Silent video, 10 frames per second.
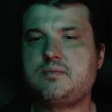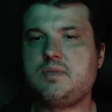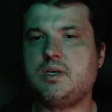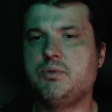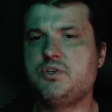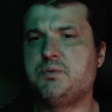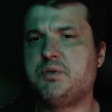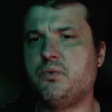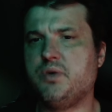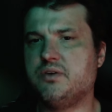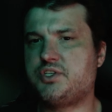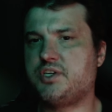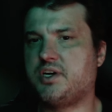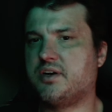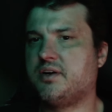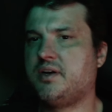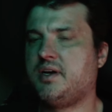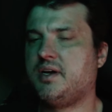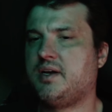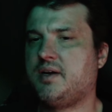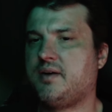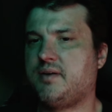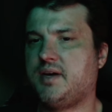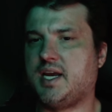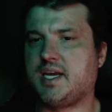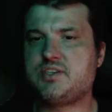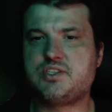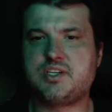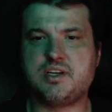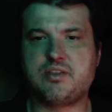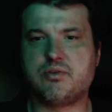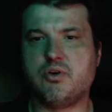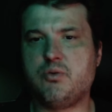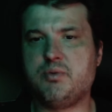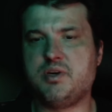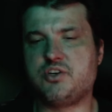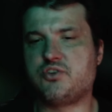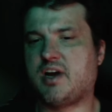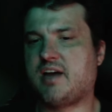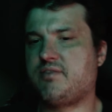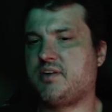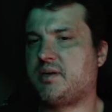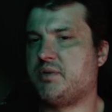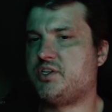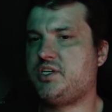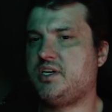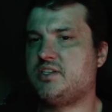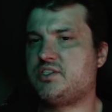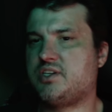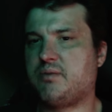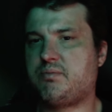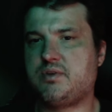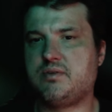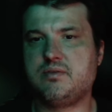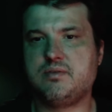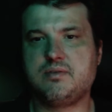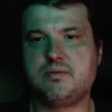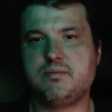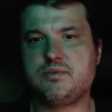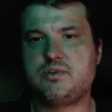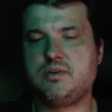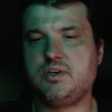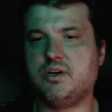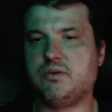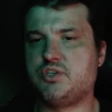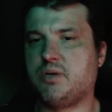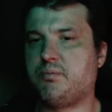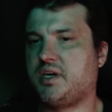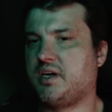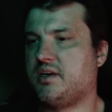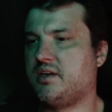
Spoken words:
puts him in a wheelchair, and I guess is going to throw him into traffic, but she ends up, jumping in